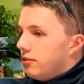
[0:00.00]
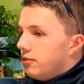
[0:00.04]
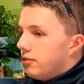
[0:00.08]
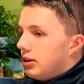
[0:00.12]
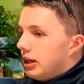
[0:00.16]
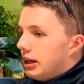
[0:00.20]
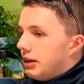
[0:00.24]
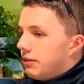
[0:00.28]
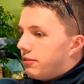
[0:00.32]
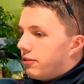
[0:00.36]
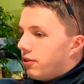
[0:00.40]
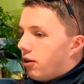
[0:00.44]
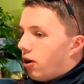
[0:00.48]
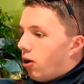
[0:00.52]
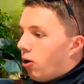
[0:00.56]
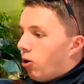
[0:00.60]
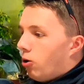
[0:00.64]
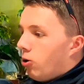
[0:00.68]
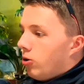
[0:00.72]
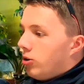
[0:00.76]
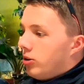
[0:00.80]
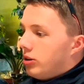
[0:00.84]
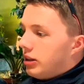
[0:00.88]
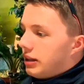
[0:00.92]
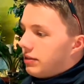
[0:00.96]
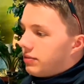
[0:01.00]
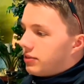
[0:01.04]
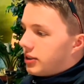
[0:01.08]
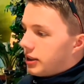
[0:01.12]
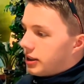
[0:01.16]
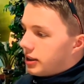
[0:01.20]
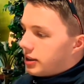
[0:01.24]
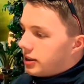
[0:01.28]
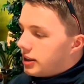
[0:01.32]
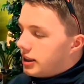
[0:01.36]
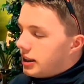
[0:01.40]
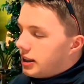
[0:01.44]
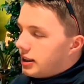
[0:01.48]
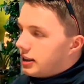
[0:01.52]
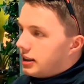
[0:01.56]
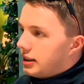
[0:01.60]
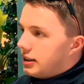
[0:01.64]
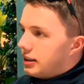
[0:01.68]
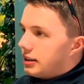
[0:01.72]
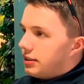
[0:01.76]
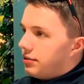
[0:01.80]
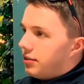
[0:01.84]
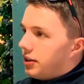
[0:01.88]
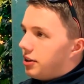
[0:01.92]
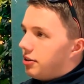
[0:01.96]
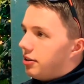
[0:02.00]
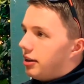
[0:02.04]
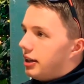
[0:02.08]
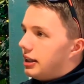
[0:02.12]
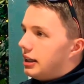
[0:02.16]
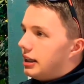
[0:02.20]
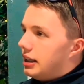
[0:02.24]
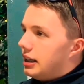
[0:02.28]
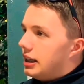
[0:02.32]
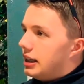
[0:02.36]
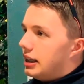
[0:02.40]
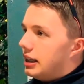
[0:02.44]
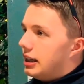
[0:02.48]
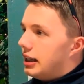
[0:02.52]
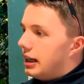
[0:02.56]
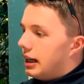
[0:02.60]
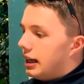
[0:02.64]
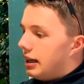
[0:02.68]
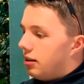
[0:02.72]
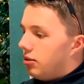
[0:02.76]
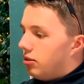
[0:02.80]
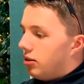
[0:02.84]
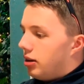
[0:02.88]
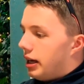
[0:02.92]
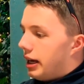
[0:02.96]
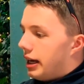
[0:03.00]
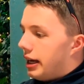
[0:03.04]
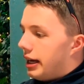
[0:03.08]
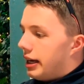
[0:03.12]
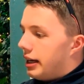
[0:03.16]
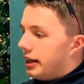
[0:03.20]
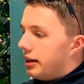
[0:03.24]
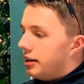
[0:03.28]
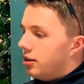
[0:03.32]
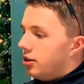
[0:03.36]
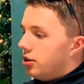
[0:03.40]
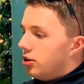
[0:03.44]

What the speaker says: If the citizens of Iran needed a